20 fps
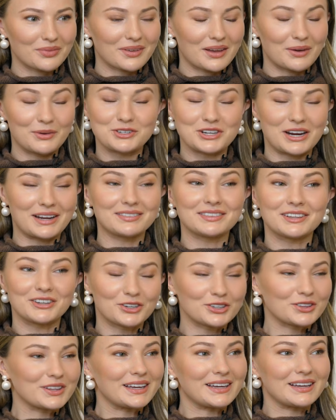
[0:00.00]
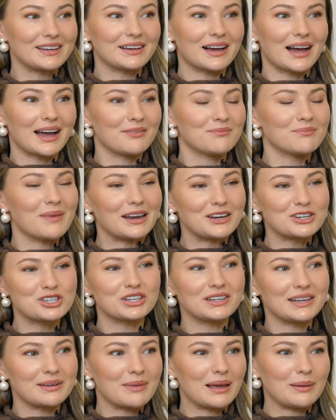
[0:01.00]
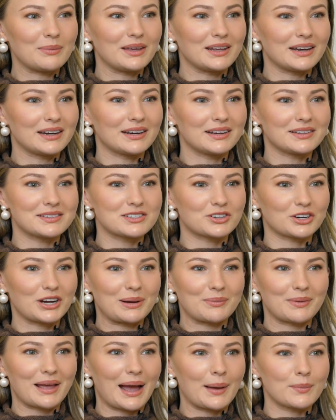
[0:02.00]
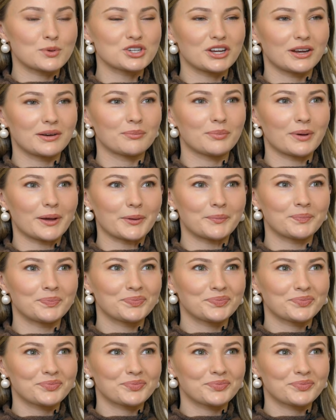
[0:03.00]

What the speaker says: which I mentioned it maybe in an Instagram caption, but